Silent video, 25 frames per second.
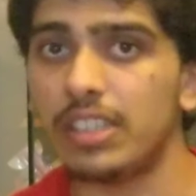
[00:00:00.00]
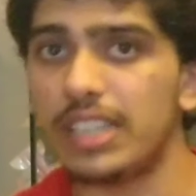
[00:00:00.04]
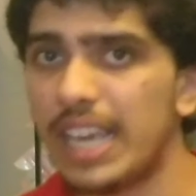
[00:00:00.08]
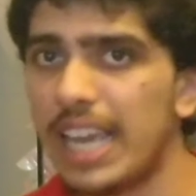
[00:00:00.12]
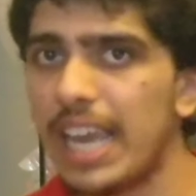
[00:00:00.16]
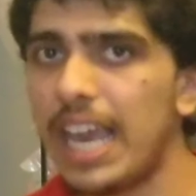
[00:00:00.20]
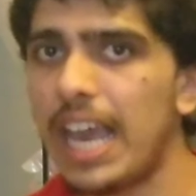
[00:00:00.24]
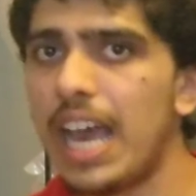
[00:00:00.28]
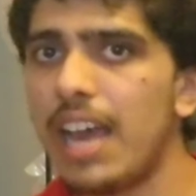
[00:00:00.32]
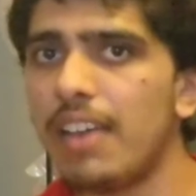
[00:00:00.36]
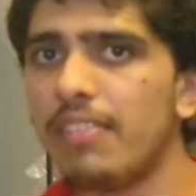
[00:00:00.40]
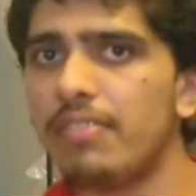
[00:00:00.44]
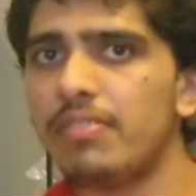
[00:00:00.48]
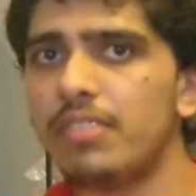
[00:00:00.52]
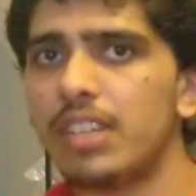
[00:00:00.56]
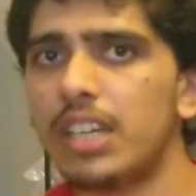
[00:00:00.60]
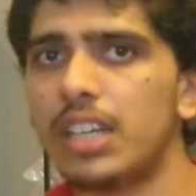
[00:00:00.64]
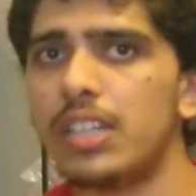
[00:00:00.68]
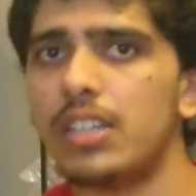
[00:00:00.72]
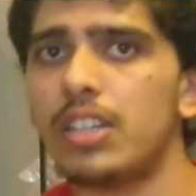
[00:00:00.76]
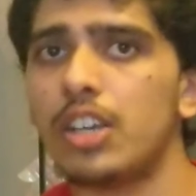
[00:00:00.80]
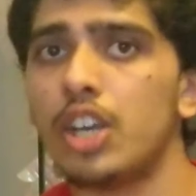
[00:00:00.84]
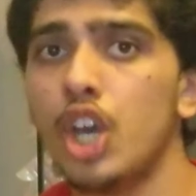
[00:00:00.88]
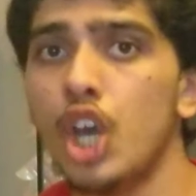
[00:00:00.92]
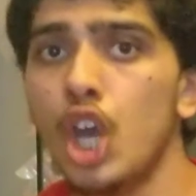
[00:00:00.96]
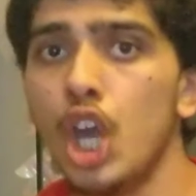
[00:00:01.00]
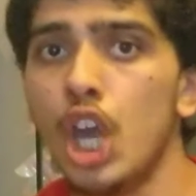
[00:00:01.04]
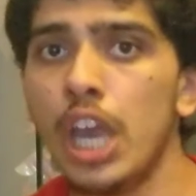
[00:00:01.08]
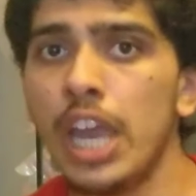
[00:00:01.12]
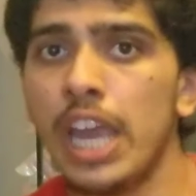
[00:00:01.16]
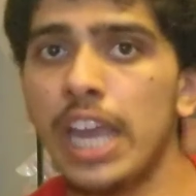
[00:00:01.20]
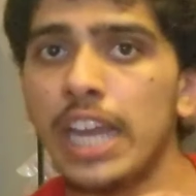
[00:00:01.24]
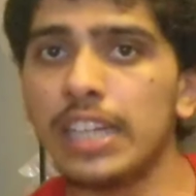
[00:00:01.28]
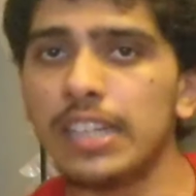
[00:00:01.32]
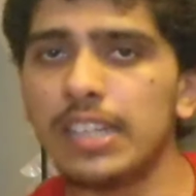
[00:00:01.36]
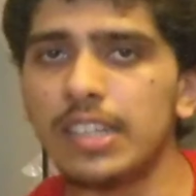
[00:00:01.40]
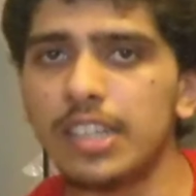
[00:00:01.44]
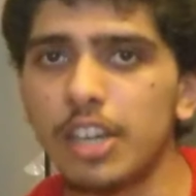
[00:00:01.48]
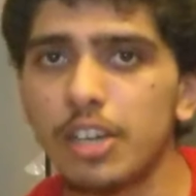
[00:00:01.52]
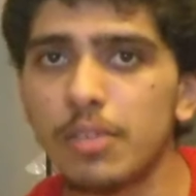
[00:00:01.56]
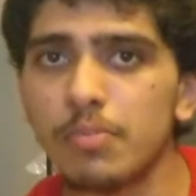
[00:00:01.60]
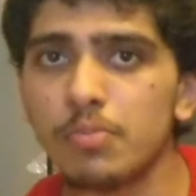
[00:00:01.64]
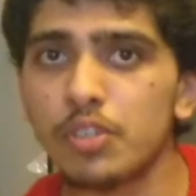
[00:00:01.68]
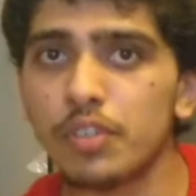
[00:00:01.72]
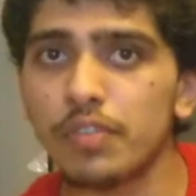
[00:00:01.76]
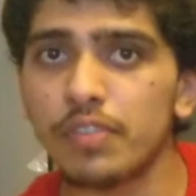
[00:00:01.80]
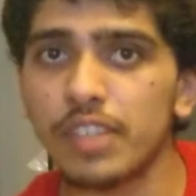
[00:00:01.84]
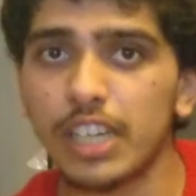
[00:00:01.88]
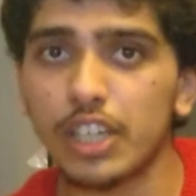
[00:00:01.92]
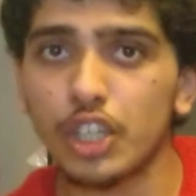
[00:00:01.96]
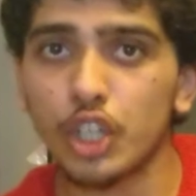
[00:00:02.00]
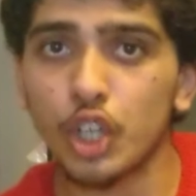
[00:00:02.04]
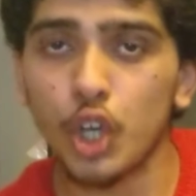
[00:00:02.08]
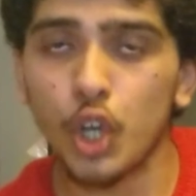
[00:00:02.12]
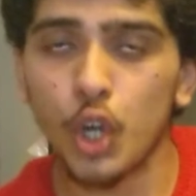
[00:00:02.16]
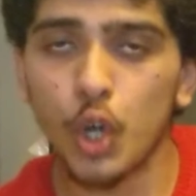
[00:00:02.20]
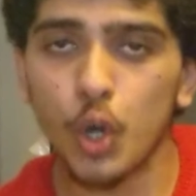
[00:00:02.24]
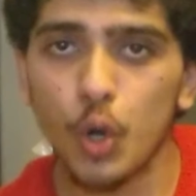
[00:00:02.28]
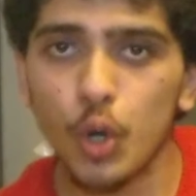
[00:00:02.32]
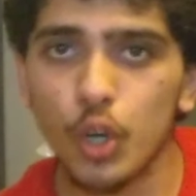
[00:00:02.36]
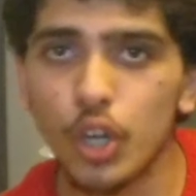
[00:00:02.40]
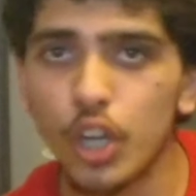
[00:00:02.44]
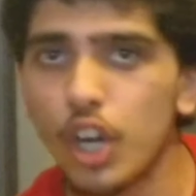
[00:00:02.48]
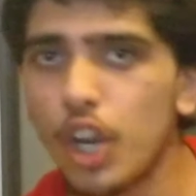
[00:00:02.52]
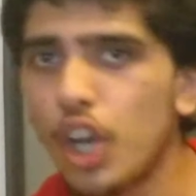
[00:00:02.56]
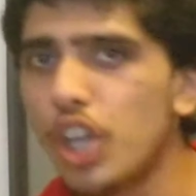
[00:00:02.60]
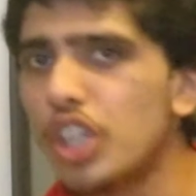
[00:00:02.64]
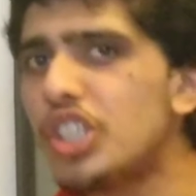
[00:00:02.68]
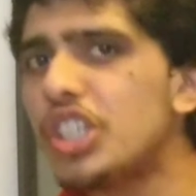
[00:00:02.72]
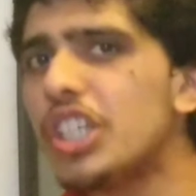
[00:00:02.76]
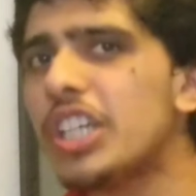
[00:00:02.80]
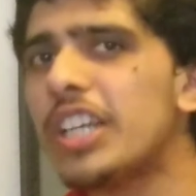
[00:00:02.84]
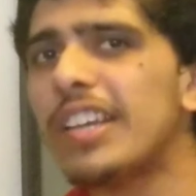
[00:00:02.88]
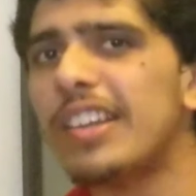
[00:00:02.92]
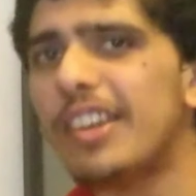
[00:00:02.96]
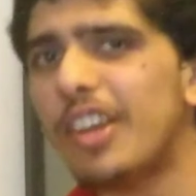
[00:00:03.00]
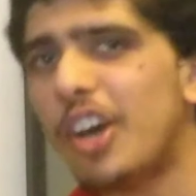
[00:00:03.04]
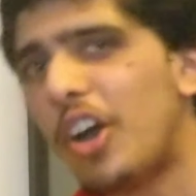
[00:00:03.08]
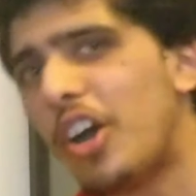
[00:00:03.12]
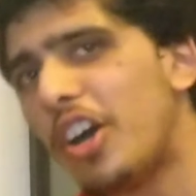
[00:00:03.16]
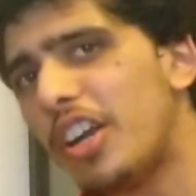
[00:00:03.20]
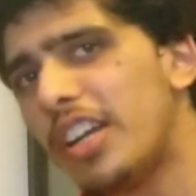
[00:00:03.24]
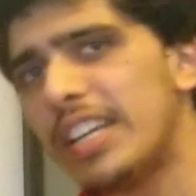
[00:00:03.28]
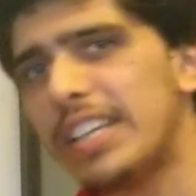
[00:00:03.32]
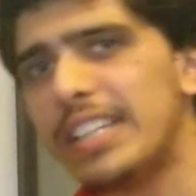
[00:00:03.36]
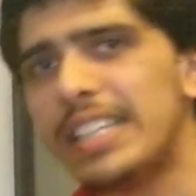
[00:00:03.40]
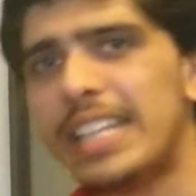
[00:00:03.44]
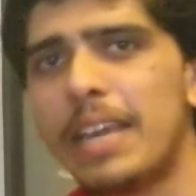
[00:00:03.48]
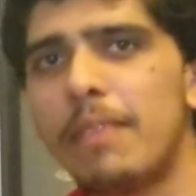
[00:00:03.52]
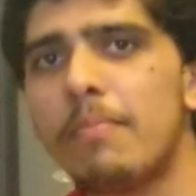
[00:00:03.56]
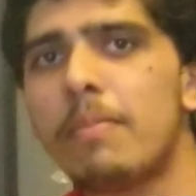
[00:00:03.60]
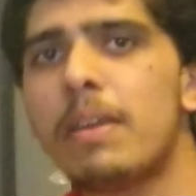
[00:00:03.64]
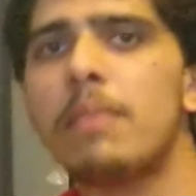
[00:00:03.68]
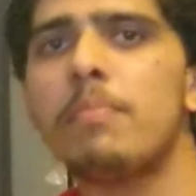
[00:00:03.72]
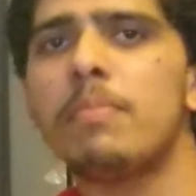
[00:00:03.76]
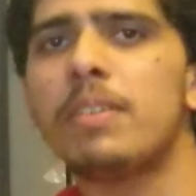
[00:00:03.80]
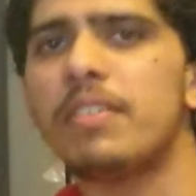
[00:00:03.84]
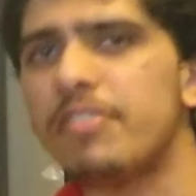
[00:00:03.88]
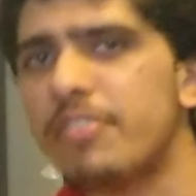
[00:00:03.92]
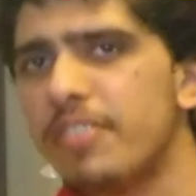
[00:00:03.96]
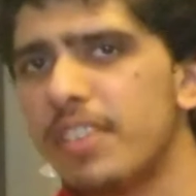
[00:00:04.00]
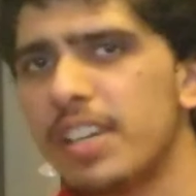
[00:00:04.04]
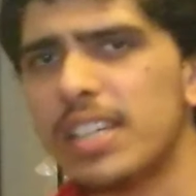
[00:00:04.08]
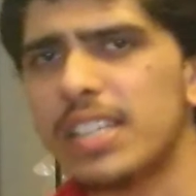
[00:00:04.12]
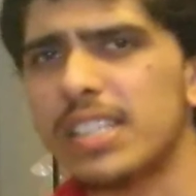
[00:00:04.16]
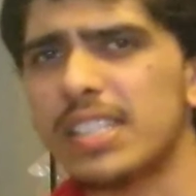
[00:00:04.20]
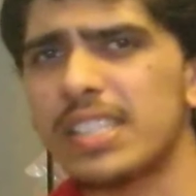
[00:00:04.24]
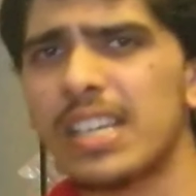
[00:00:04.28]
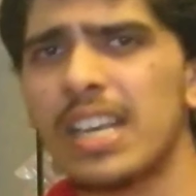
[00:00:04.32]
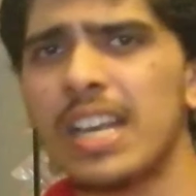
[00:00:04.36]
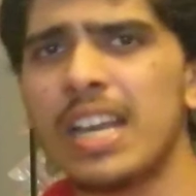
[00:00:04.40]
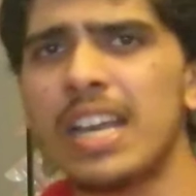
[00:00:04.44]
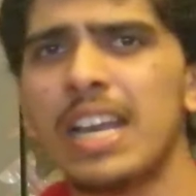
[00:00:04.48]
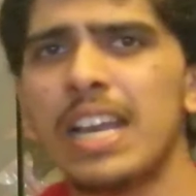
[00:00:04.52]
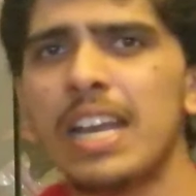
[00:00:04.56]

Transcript: They have that, in terms of that chronological order, they may be first.